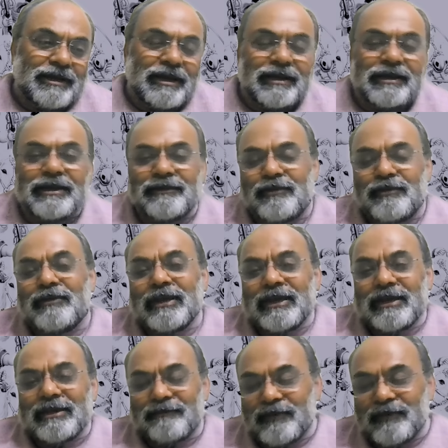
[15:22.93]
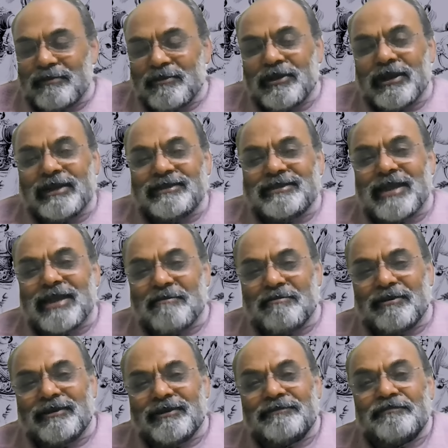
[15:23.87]
I give you one one more
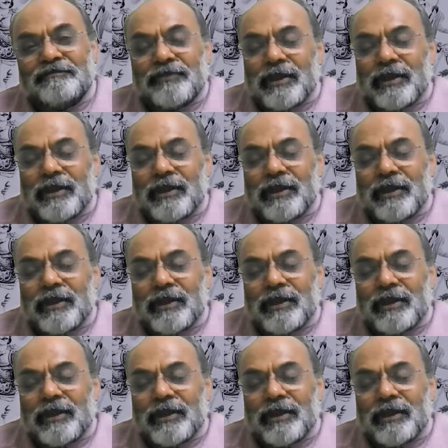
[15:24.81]
example